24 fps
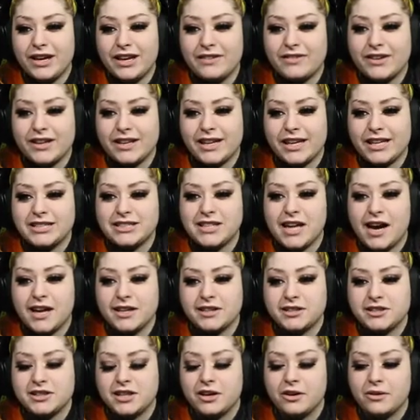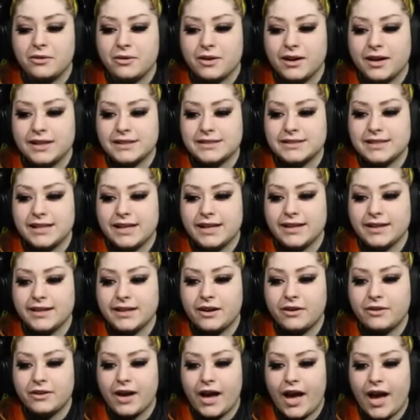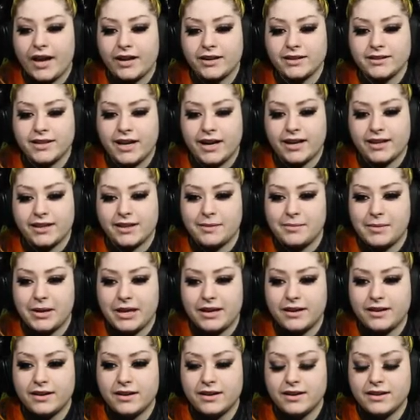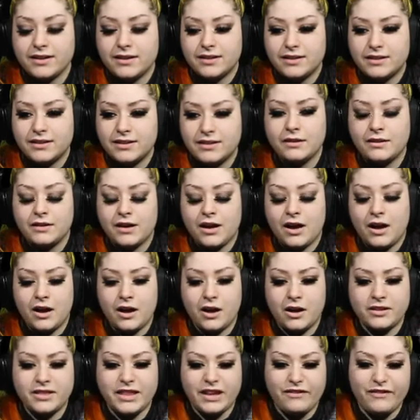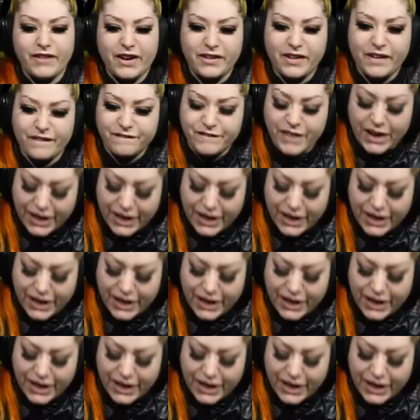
we even like touch the door, it's like, okay, you're letting them in. Oh, they found a